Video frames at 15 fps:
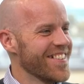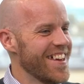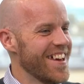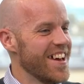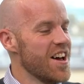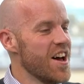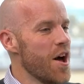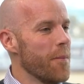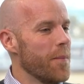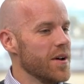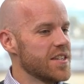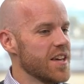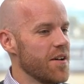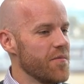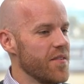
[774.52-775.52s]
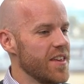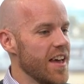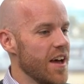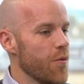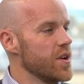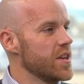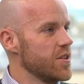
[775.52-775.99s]
there. But
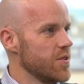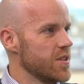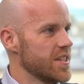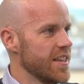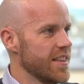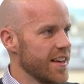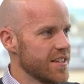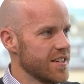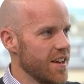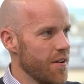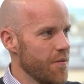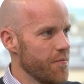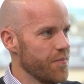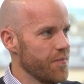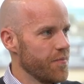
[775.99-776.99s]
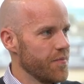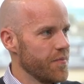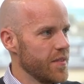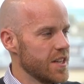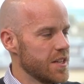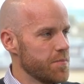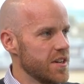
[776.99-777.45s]
we do see
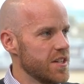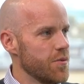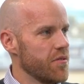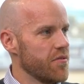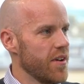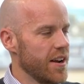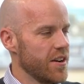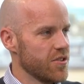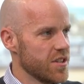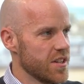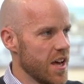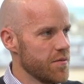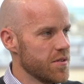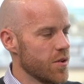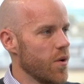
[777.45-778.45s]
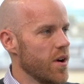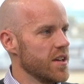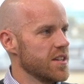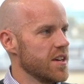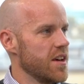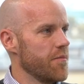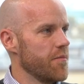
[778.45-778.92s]
that, especially when financial times are
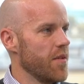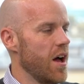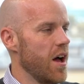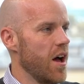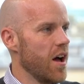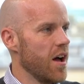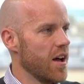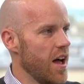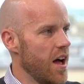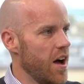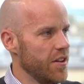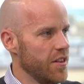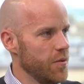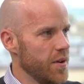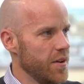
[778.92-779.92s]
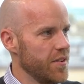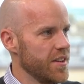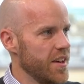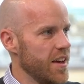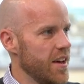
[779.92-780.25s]
quite hard in the world.